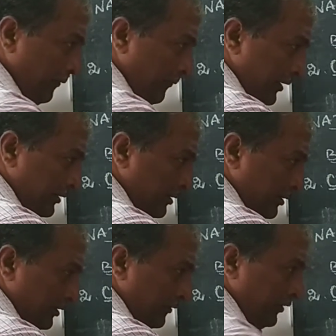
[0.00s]
800
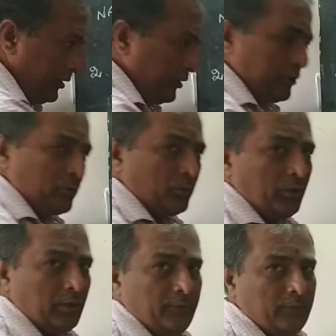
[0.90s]
rupees.
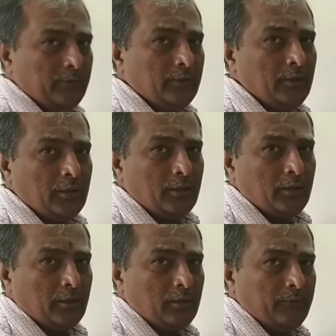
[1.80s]
What the firm
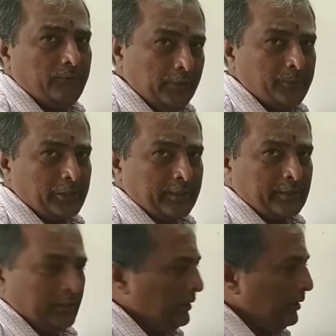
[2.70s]
sector will do,
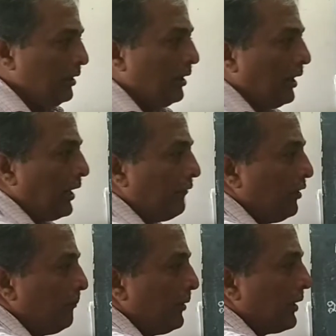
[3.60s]
firm sector
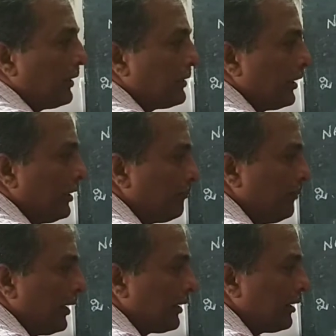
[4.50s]
will sell
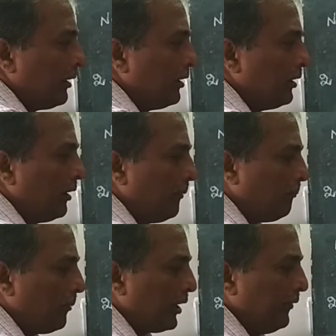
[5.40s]
all the
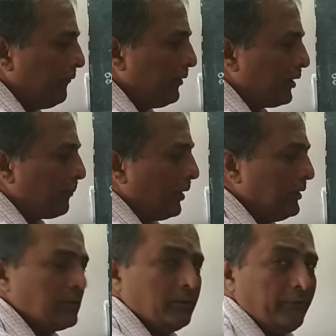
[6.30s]
final goods to me,
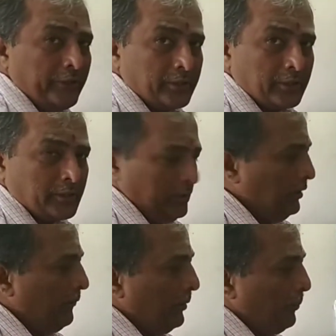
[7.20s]
that is
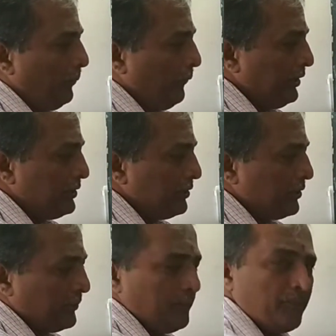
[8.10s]
sale.
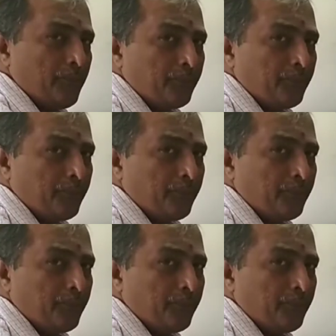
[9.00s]
Whereas with the